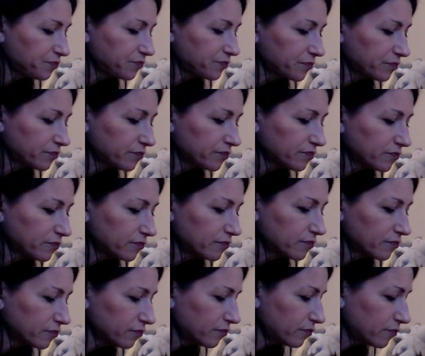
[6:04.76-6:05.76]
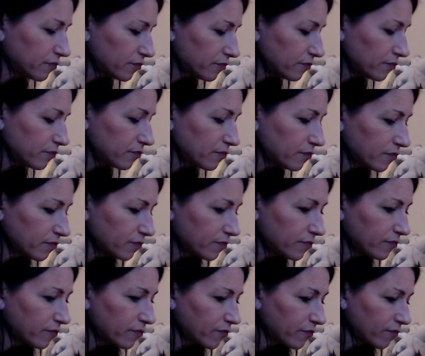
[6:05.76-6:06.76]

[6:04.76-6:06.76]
[no speech]